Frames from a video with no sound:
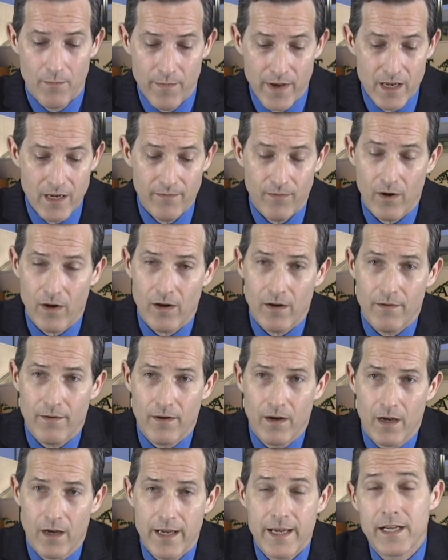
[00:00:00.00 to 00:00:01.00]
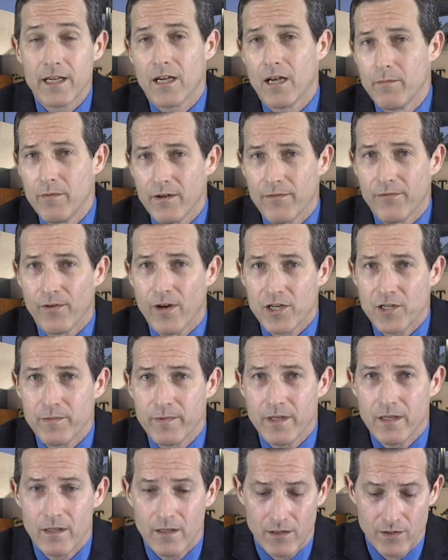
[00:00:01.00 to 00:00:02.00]
Many of our incoming
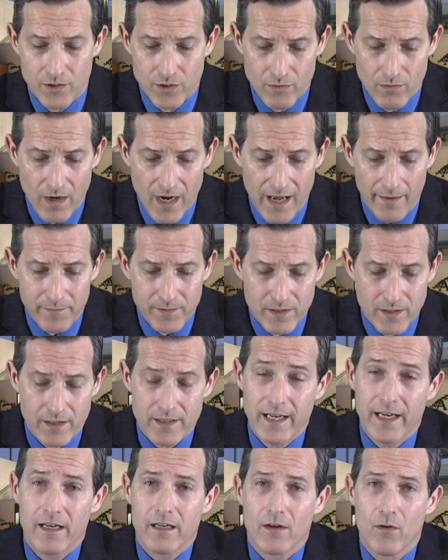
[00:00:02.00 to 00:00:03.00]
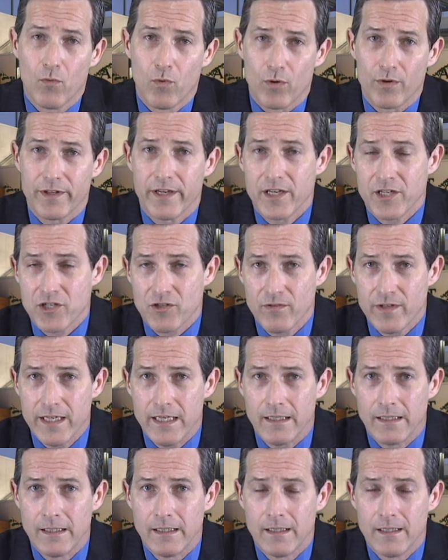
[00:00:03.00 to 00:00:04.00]
freshmen do opt to take world
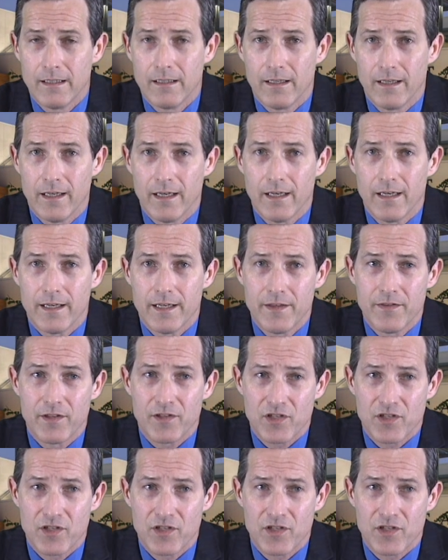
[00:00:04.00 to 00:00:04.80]
history in the